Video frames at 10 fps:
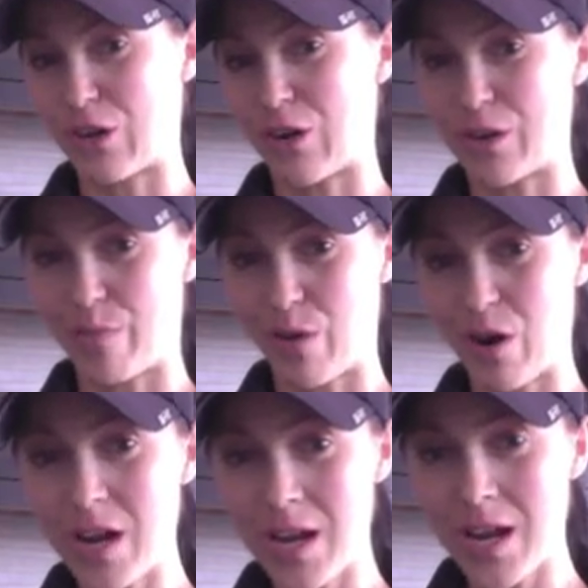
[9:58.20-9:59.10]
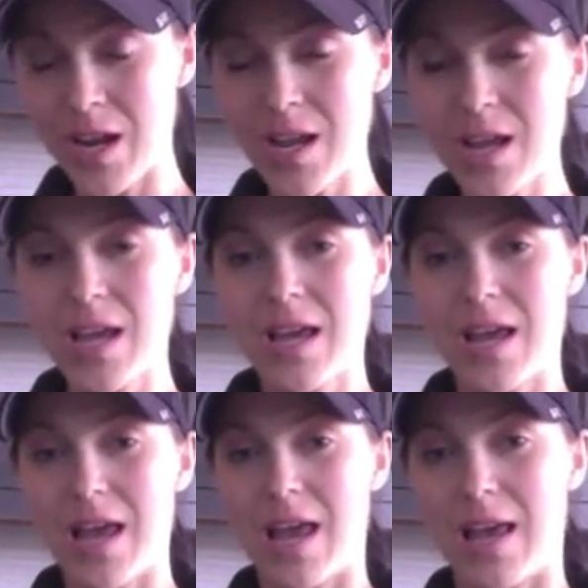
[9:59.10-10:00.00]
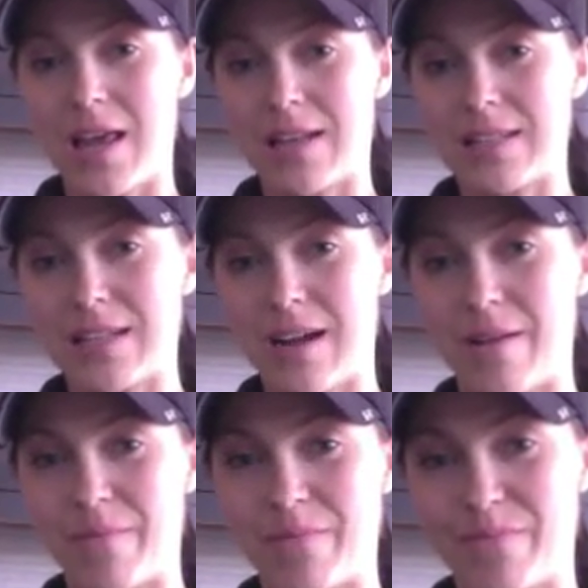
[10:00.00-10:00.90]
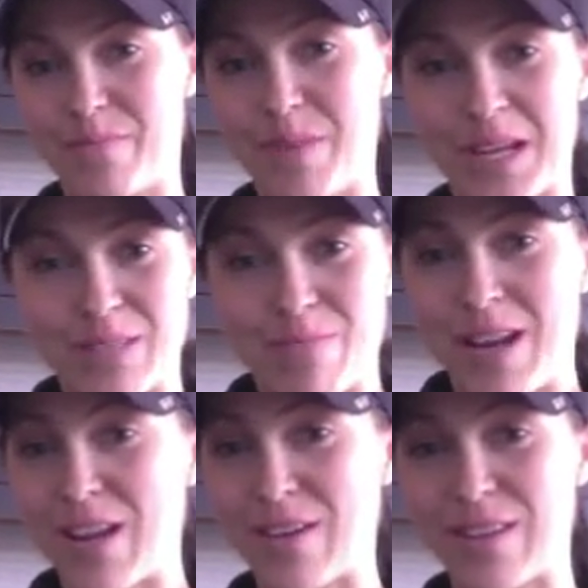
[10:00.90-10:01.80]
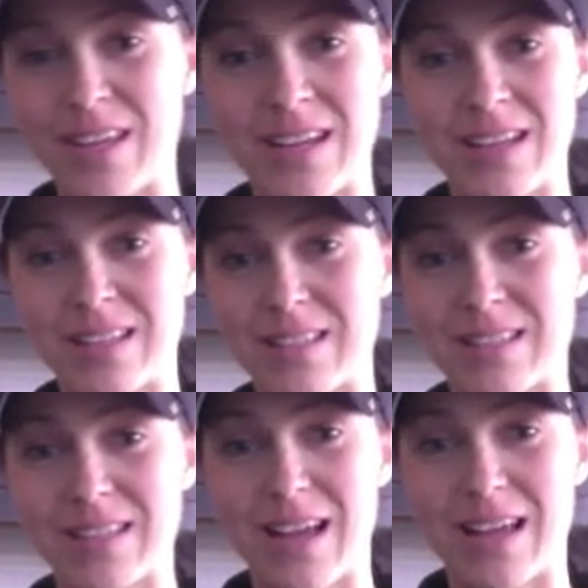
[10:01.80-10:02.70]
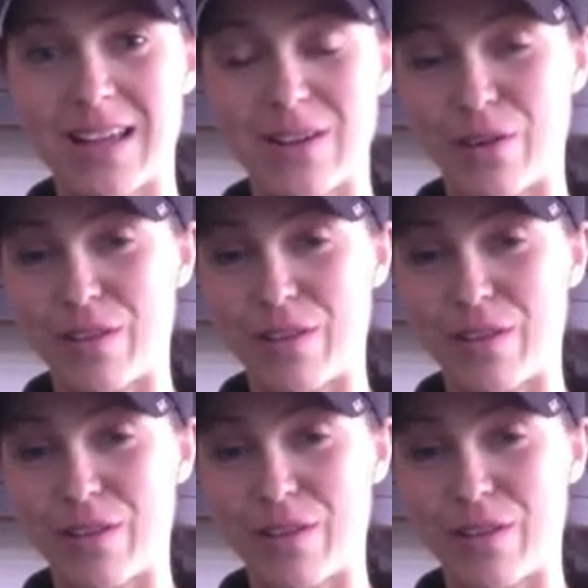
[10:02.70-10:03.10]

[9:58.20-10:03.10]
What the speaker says: on your body and pick as many good things or